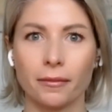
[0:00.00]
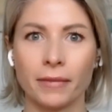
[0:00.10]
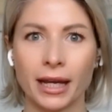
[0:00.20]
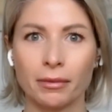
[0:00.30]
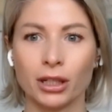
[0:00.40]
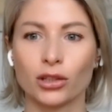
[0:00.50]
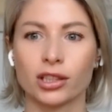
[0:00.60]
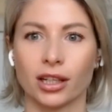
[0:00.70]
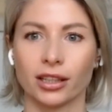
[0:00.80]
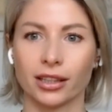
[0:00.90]
maybe to
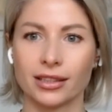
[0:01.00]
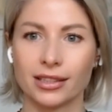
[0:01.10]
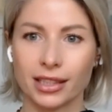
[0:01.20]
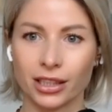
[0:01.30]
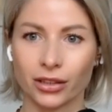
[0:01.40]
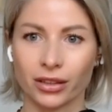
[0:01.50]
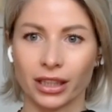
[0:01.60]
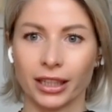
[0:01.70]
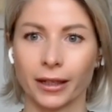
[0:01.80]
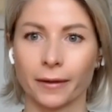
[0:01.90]
start
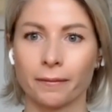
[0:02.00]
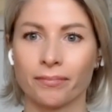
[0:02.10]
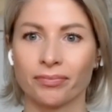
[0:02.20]
considering